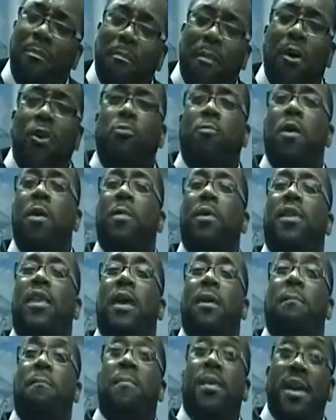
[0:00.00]
Most people
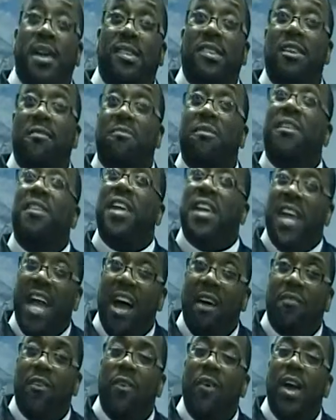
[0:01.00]
they're busy for the
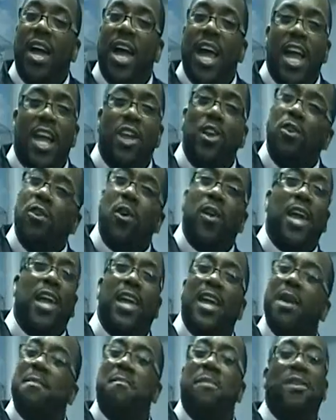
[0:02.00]
devil, and you know
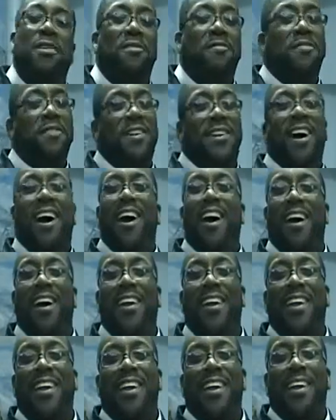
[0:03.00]
they can get busy for
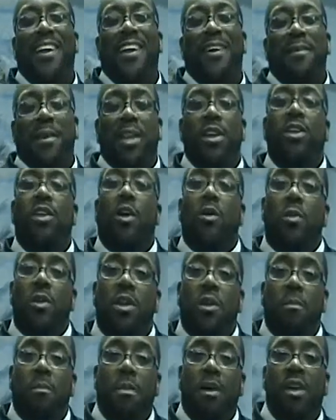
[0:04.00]
God. But you know
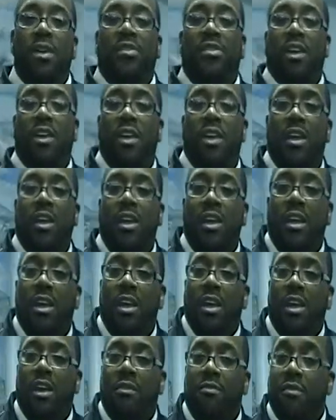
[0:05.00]
when you're busy
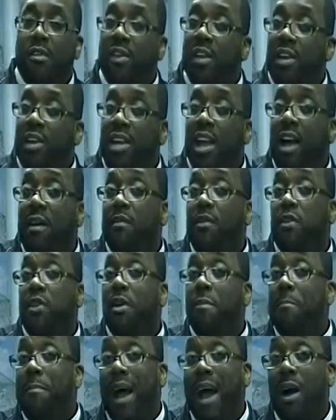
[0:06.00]
for the devil,
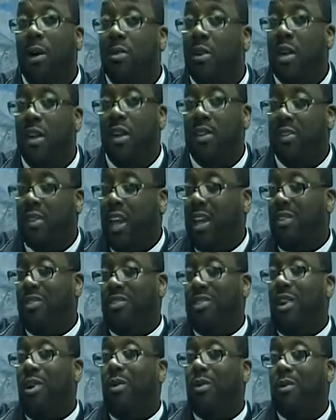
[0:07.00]
you're bound under
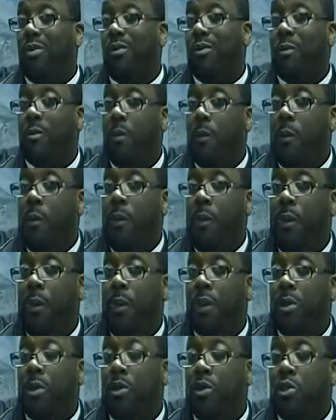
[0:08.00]
Satan's yoke.
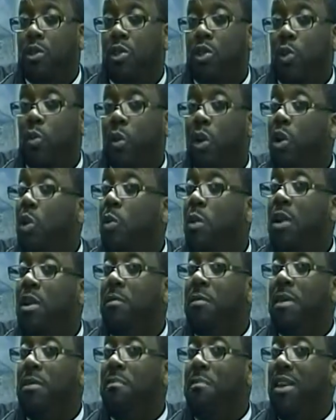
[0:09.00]
So we don't
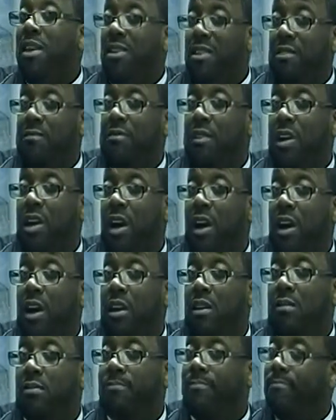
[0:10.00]
want to be busy for
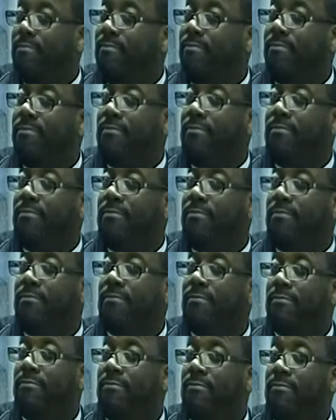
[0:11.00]
God. Hmm.